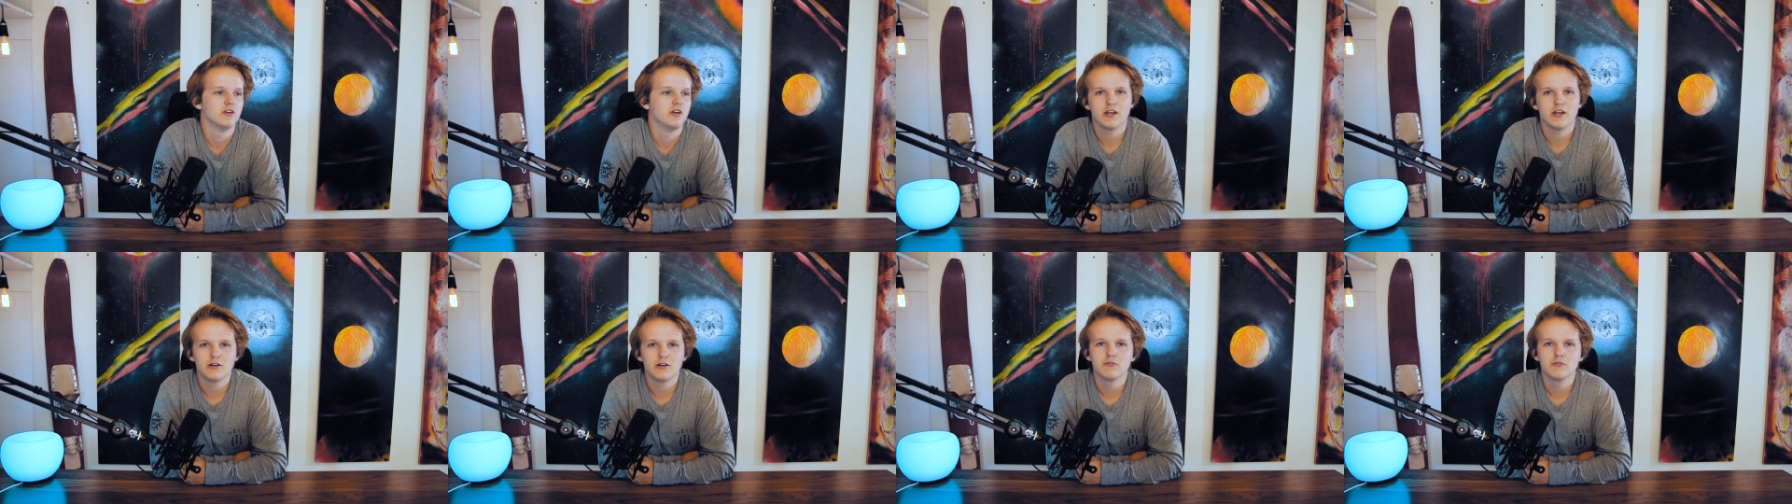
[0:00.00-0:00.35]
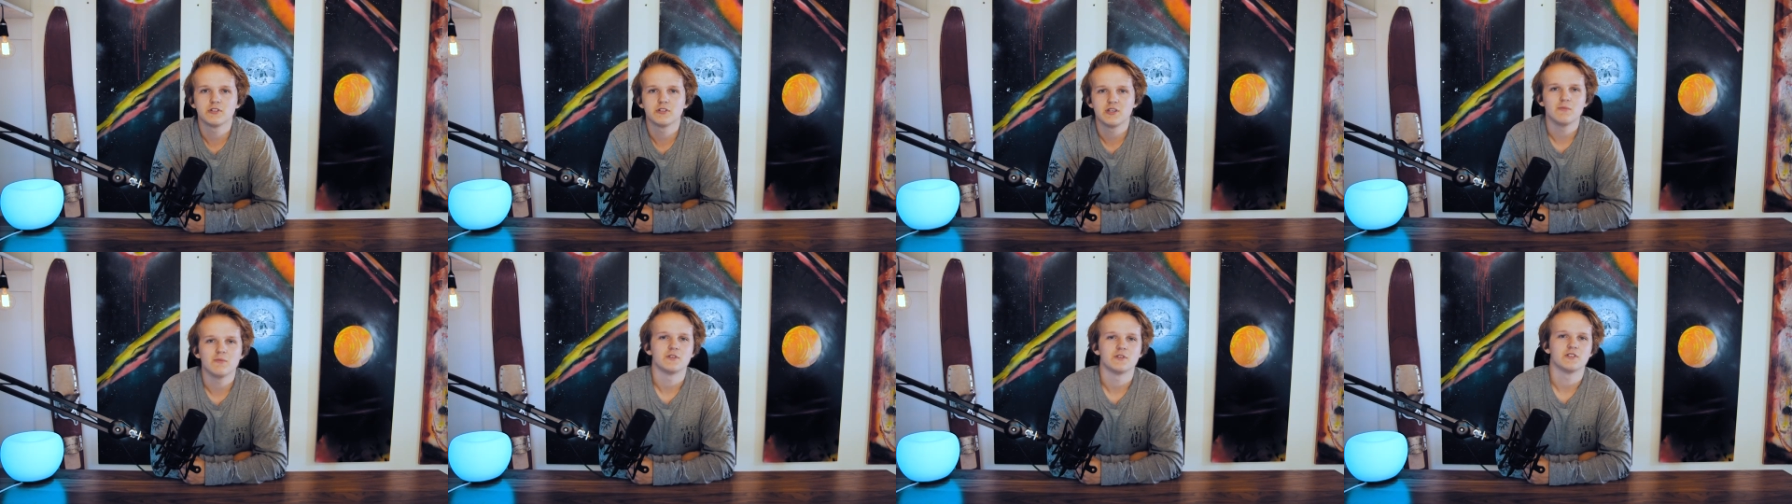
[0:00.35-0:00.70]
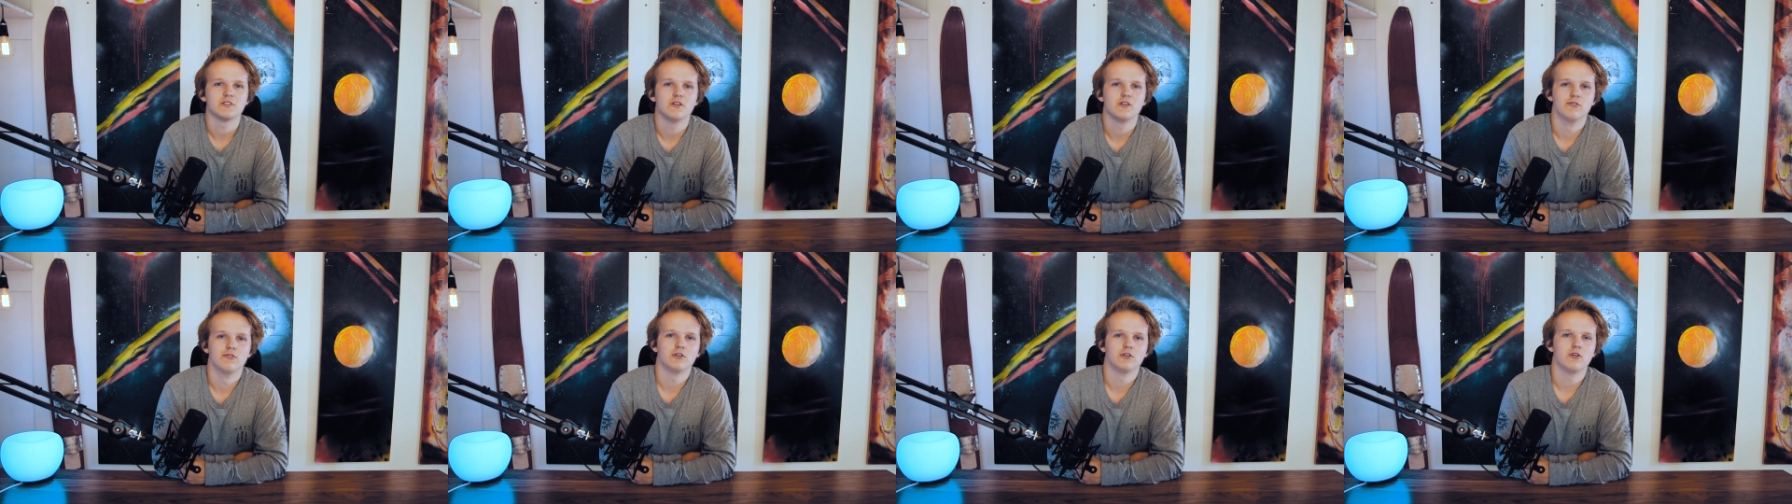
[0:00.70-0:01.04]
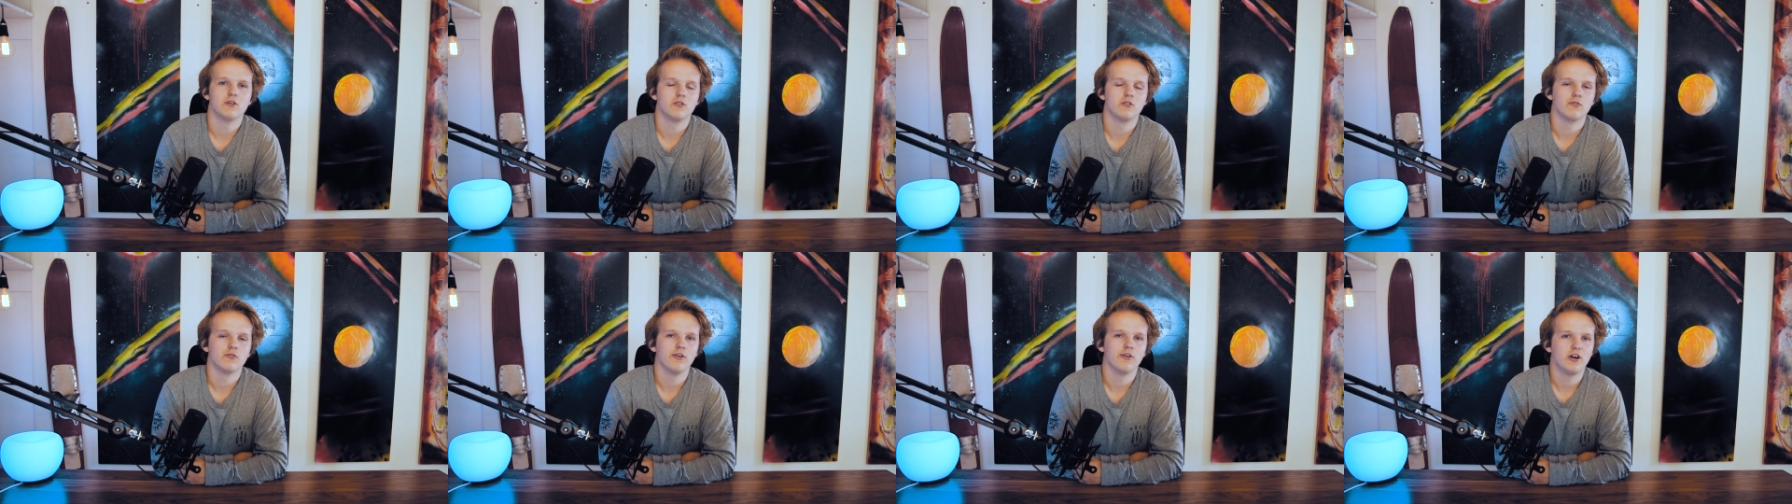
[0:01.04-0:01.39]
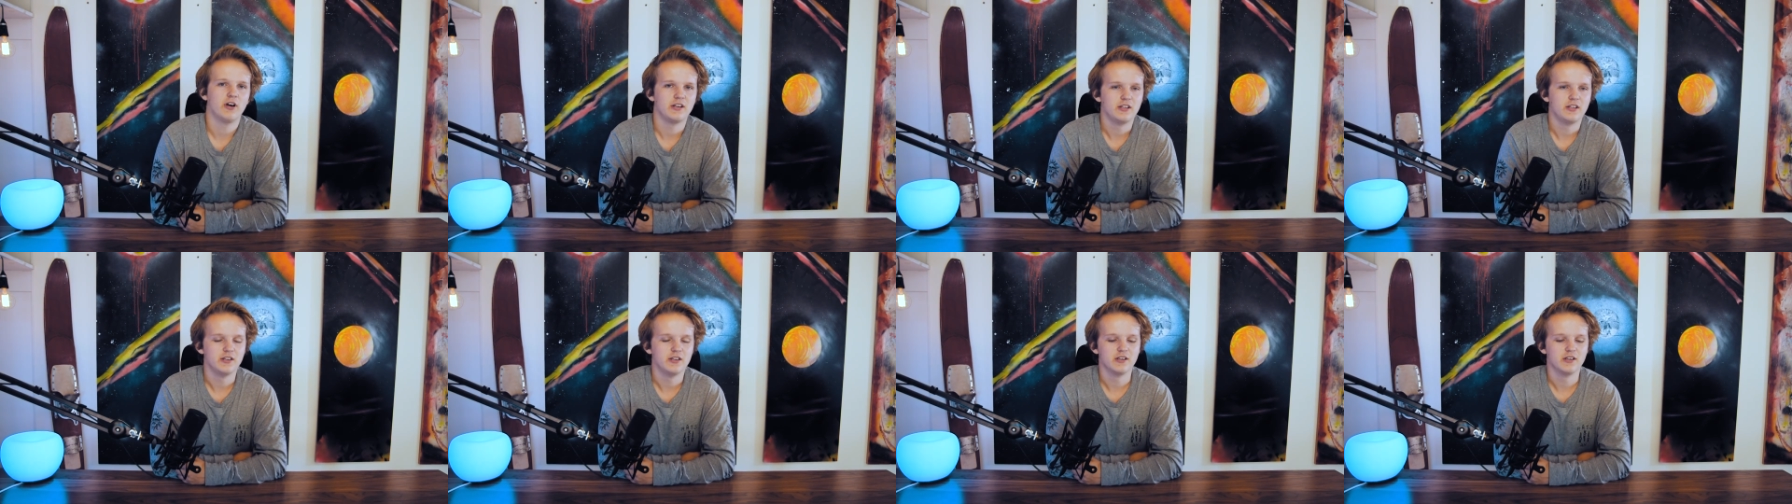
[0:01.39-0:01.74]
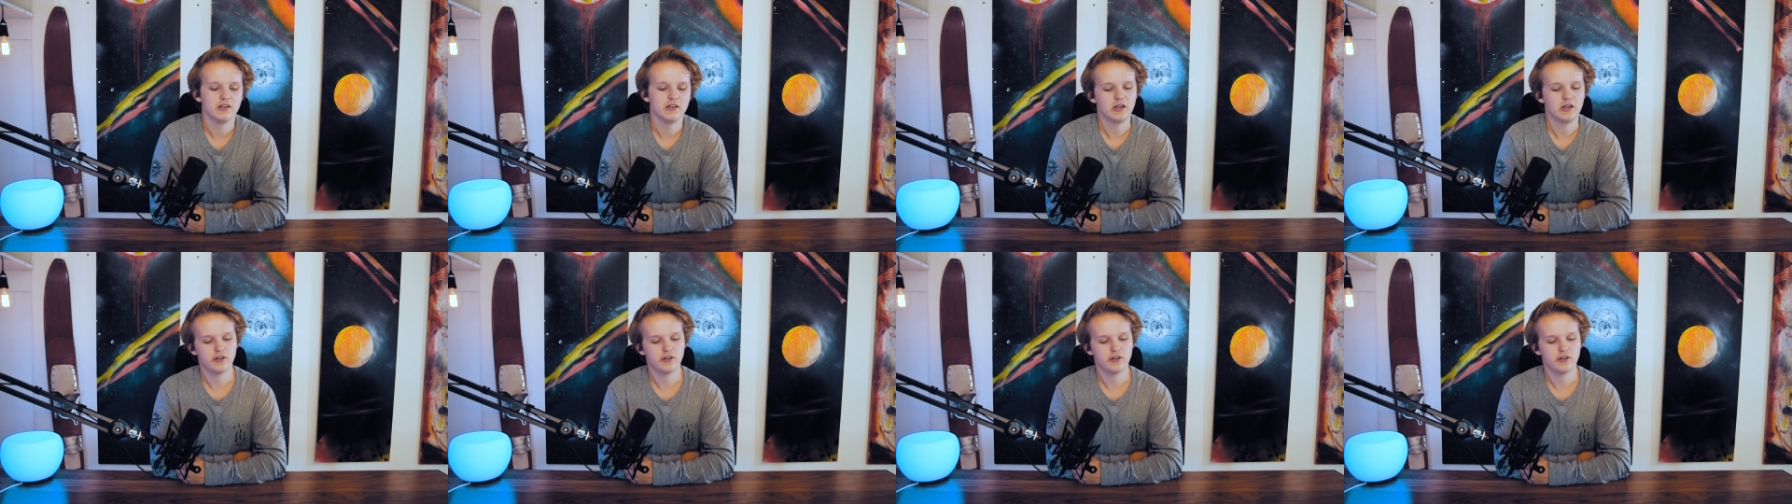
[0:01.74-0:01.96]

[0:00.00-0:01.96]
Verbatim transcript: And I want to set myself a goal right here.